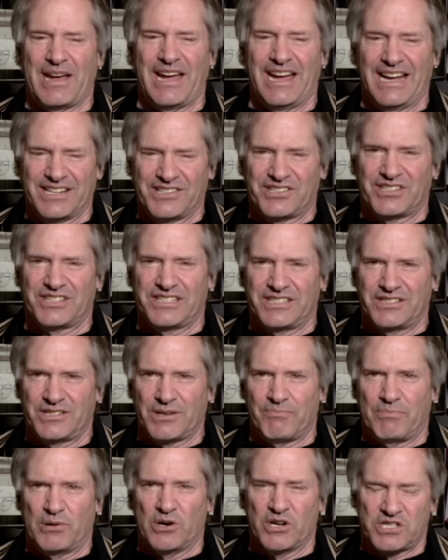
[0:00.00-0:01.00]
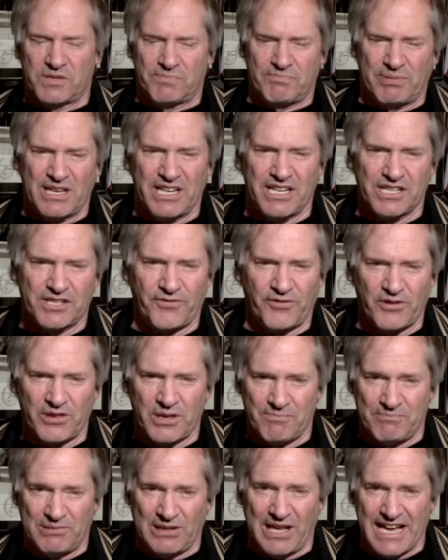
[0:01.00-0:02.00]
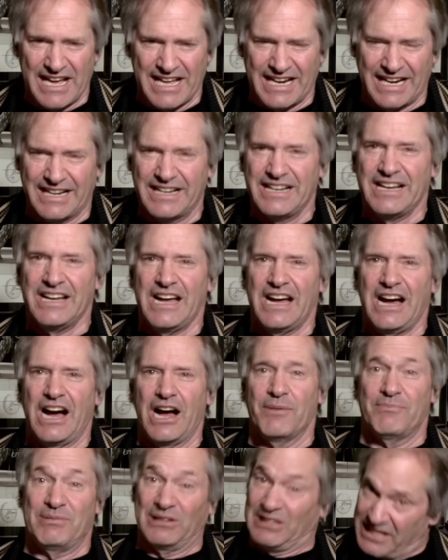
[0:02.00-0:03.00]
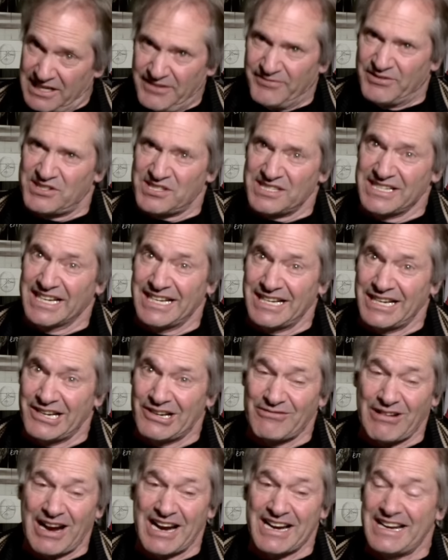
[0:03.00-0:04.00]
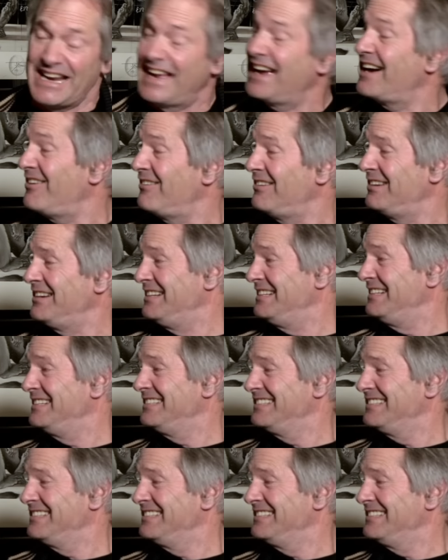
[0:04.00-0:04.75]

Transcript: page to push peace for the planet. I believe it's needed right now.